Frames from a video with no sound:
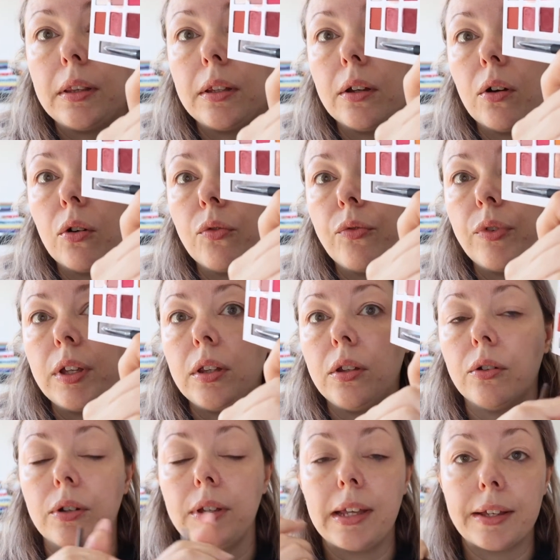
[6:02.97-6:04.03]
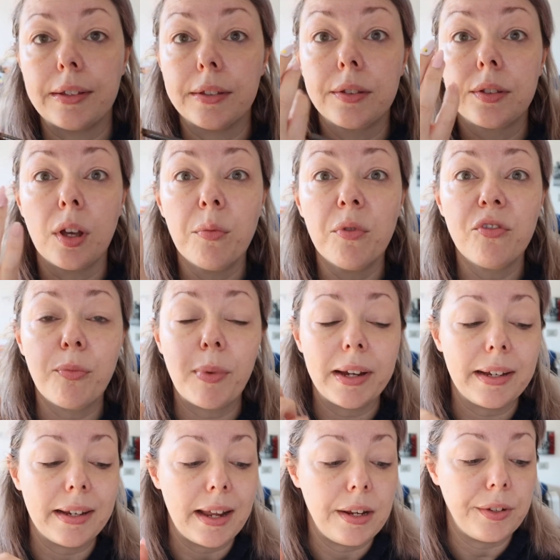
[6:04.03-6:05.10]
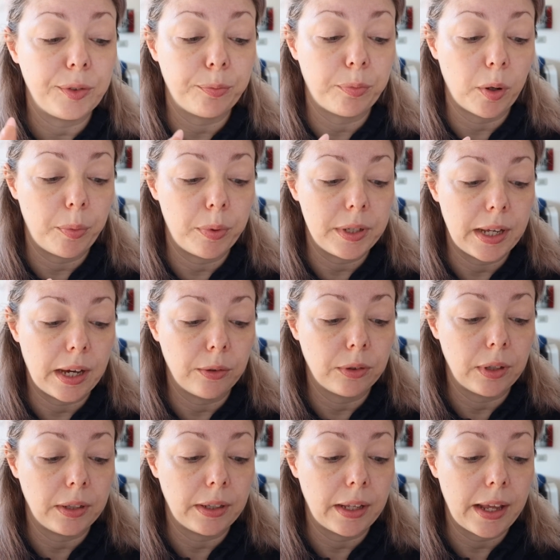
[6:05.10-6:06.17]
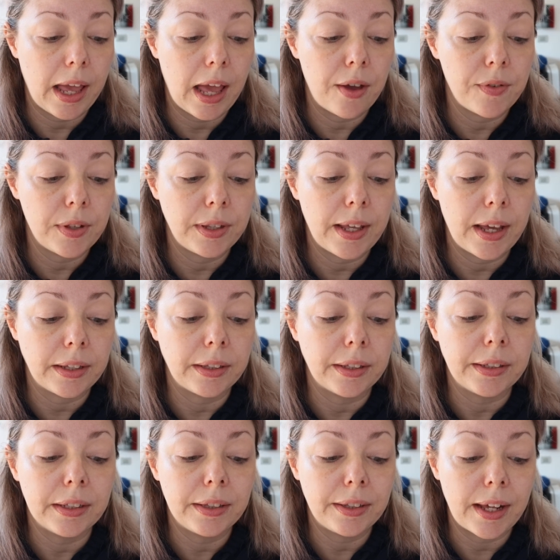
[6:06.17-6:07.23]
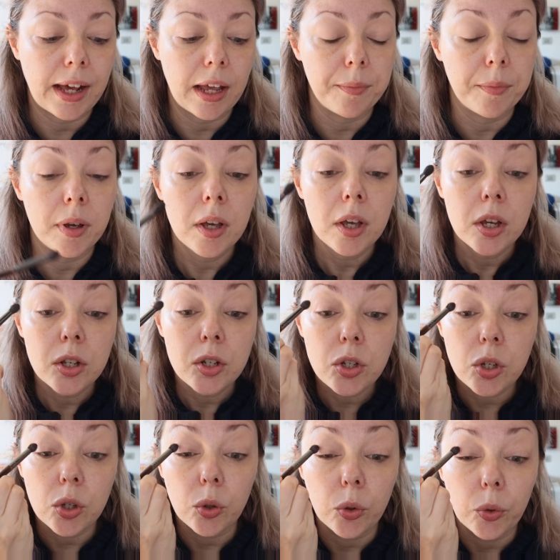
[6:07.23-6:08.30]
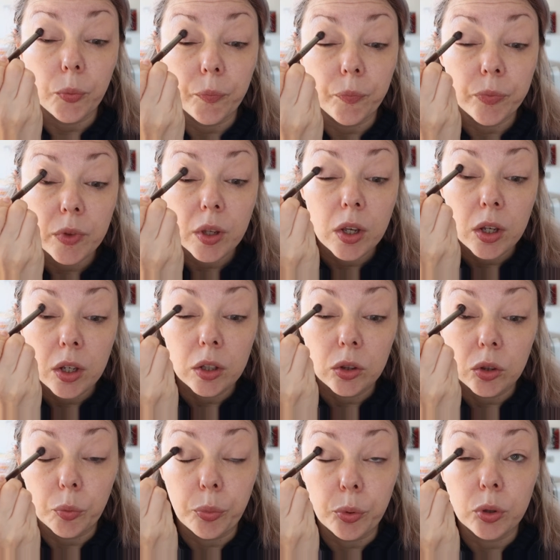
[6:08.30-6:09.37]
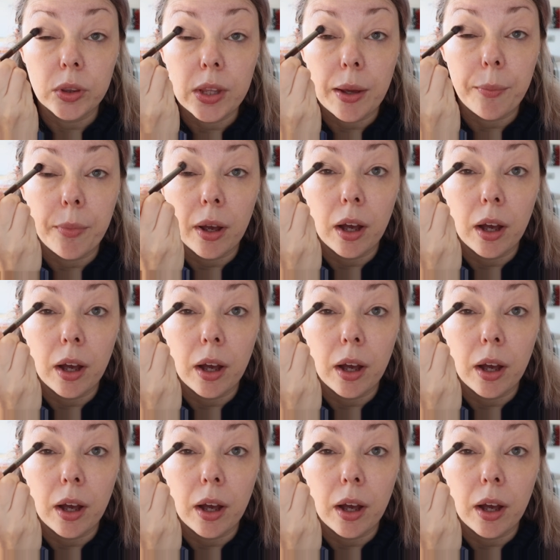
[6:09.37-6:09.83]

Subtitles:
a video. Yes, some of my nails popped out and I haven't had the time to put them